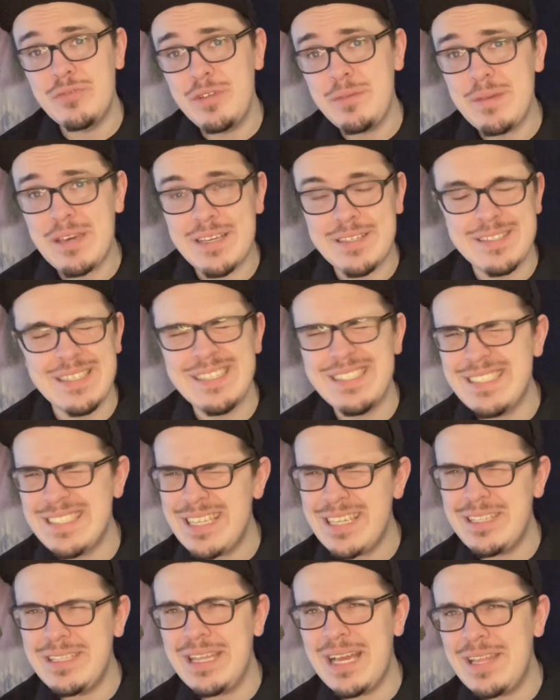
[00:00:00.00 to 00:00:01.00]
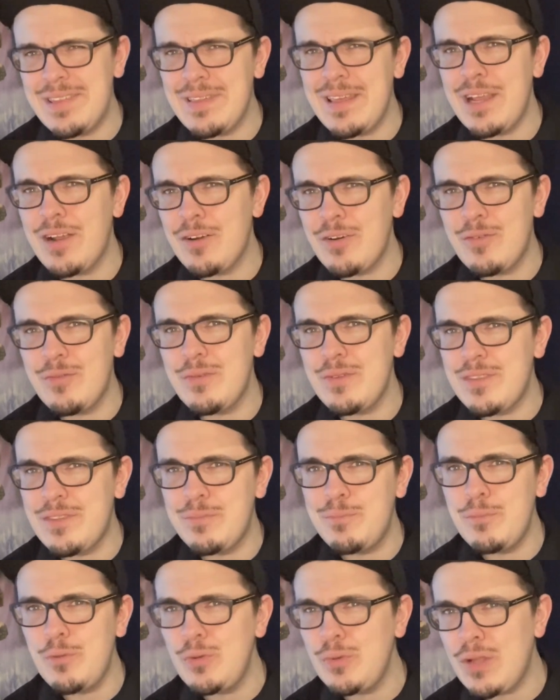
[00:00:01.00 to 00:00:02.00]
remakes. It's still not there
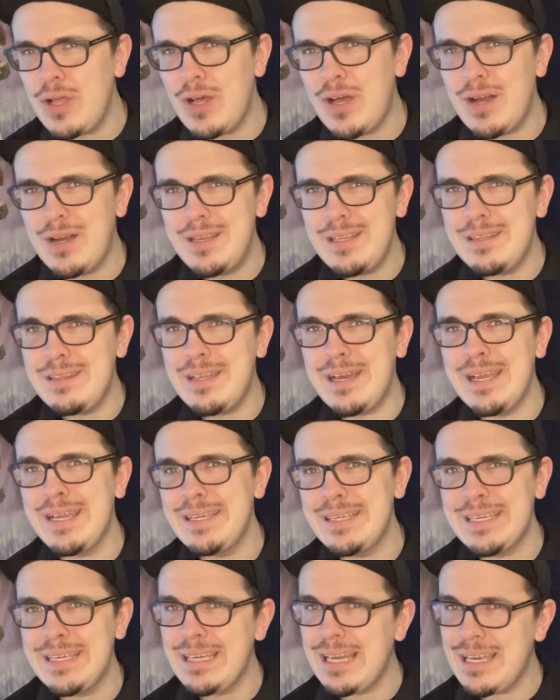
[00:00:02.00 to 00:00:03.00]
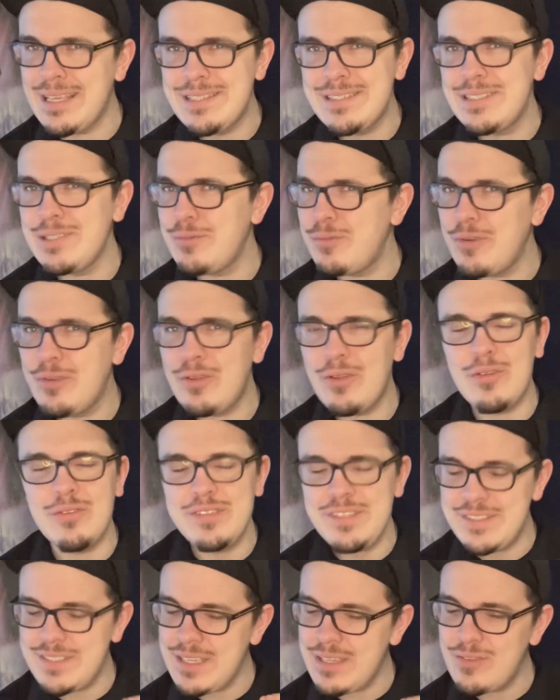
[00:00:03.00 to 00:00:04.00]
with Mulan and Lion King. I still will
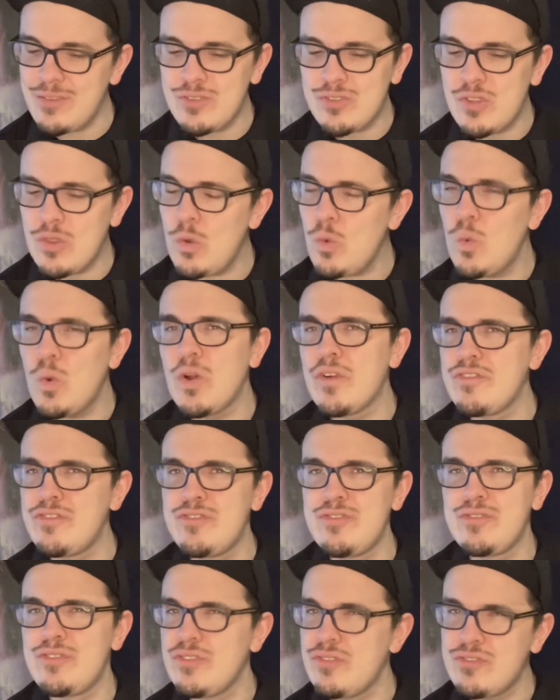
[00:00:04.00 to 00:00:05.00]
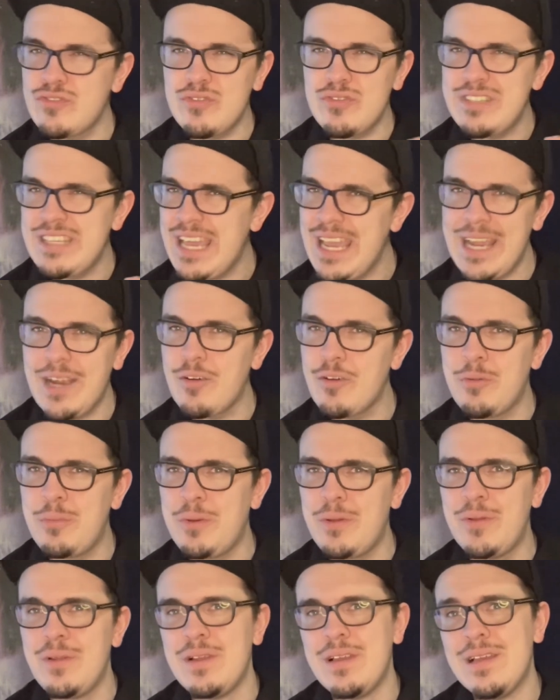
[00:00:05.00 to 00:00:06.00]
always say those are the worst. Those are
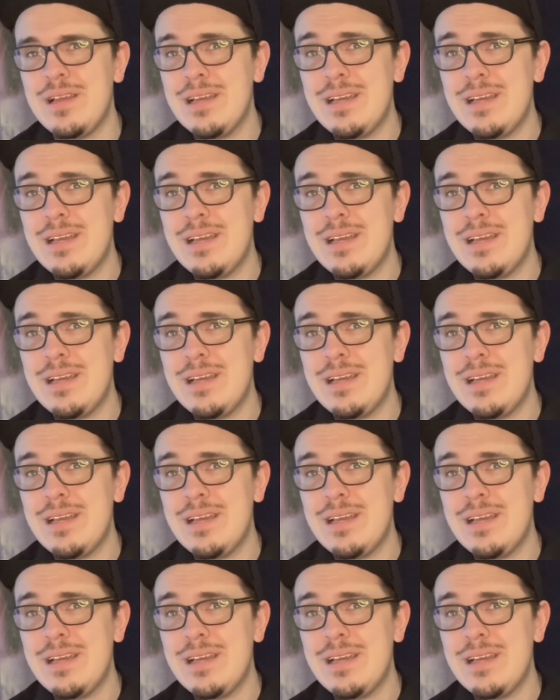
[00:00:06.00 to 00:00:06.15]
terrible.